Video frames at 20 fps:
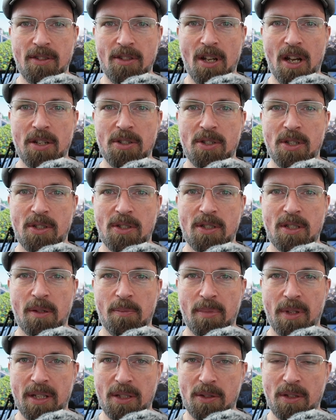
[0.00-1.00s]
not just
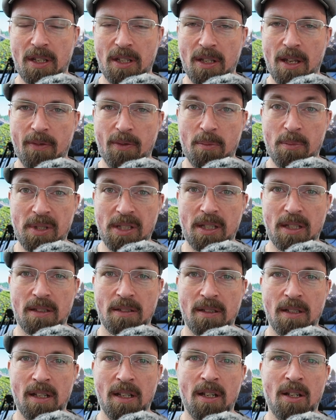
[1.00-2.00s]
some place that you have a
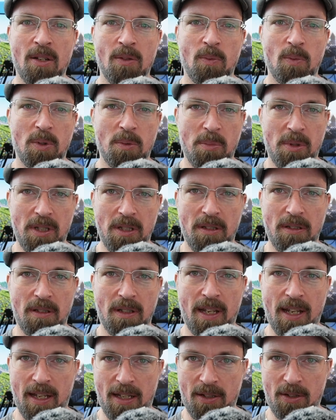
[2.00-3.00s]
beacon, would be
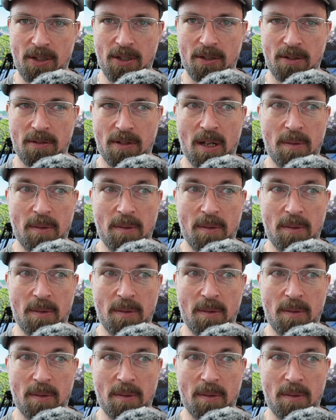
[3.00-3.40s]
handier.